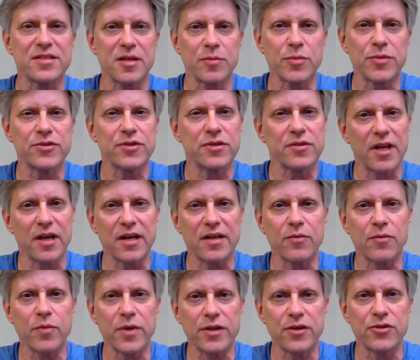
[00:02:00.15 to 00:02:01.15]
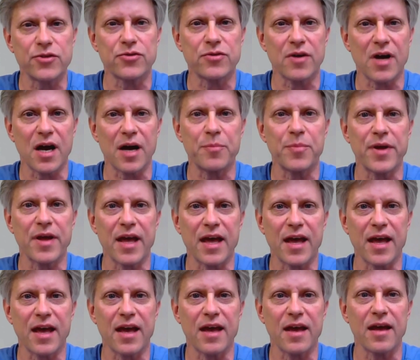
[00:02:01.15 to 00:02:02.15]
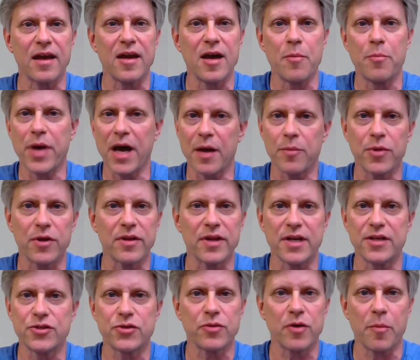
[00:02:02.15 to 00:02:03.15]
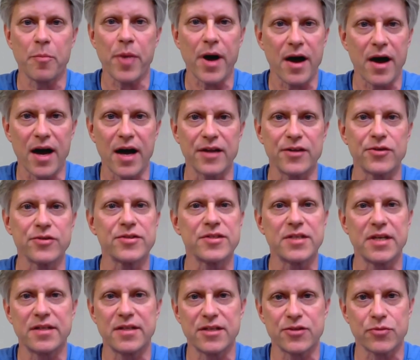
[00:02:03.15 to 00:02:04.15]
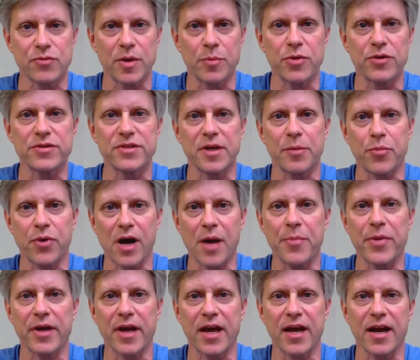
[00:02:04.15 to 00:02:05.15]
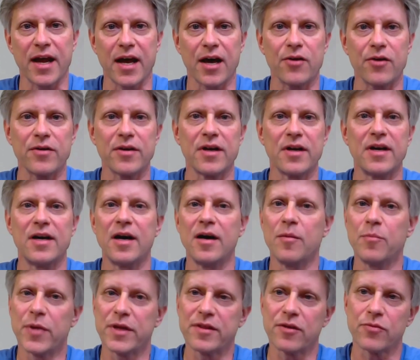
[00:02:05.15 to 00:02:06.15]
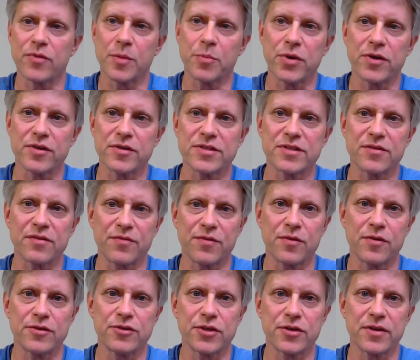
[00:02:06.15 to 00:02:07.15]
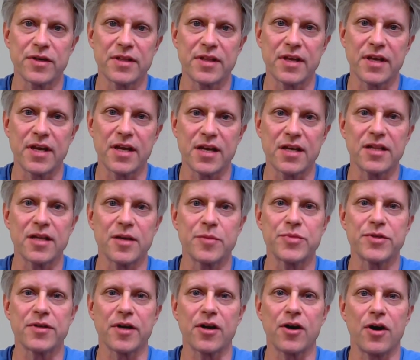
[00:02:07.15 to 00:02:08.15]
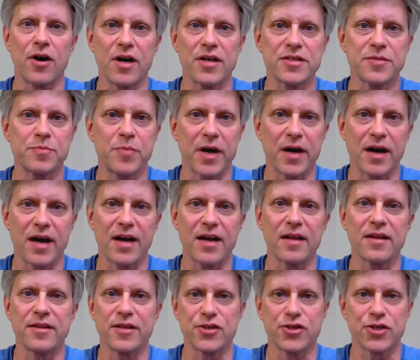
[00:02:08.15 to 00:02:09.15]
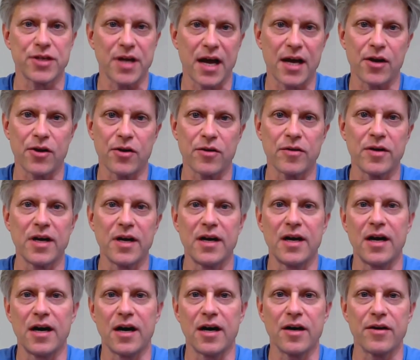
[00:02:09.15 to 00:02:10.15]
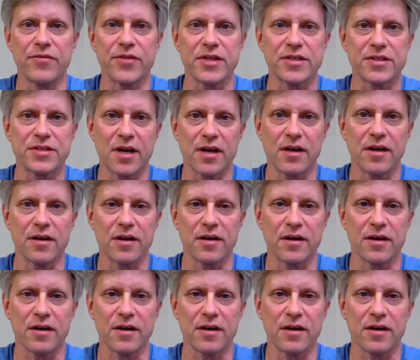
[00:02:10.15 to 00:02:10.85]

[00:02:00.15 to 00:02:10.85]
of similar to like when you drop a pebble into a pond, you'll see these ripples that propagate out. But the ripples for during the eclipse are caused by the shadow of the sun,